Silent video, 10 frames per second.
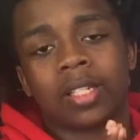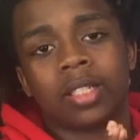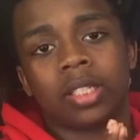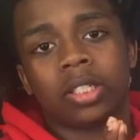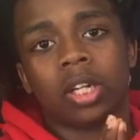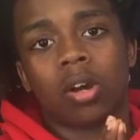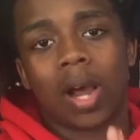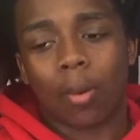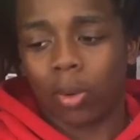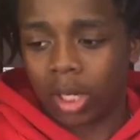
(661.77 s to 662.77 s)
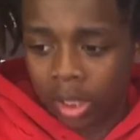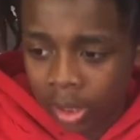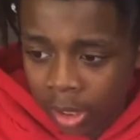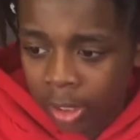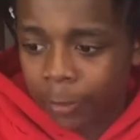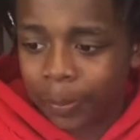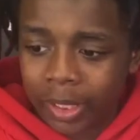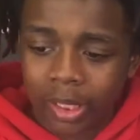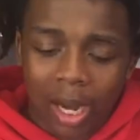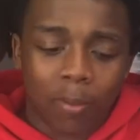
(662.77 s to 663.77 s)
finances. I wanna
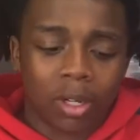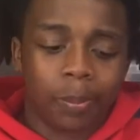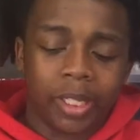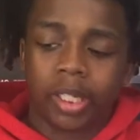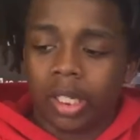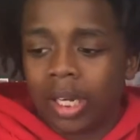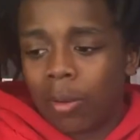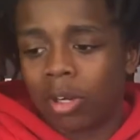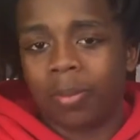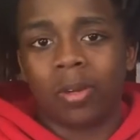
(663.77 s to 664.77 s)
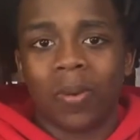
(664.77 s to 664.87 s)
be good.